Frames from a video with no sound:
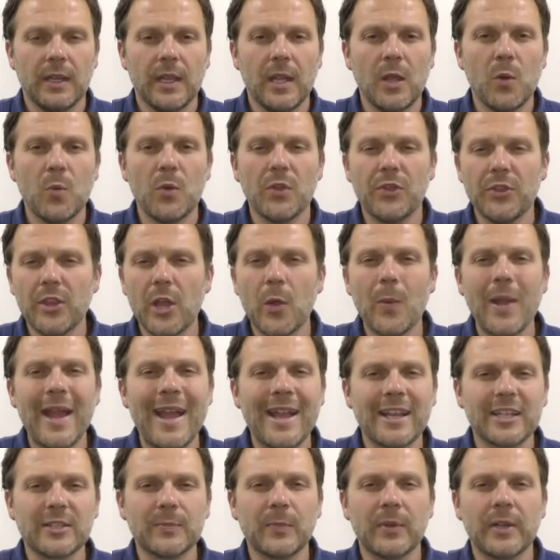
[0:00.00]
with no
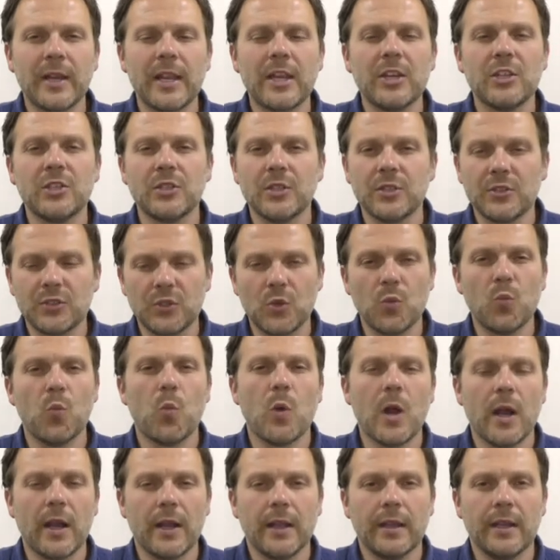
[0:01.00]
explanation as to
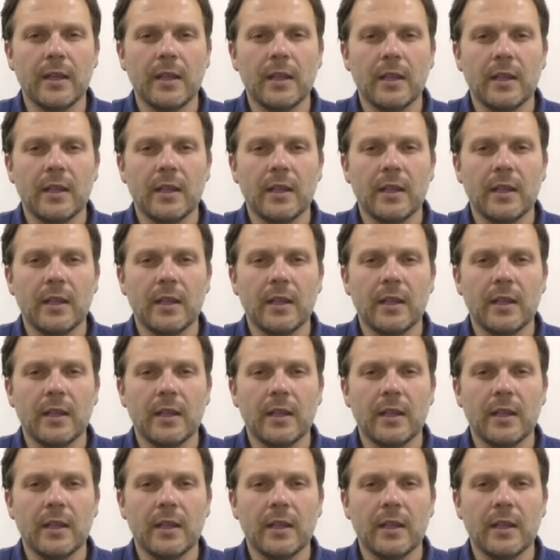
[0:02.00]
why.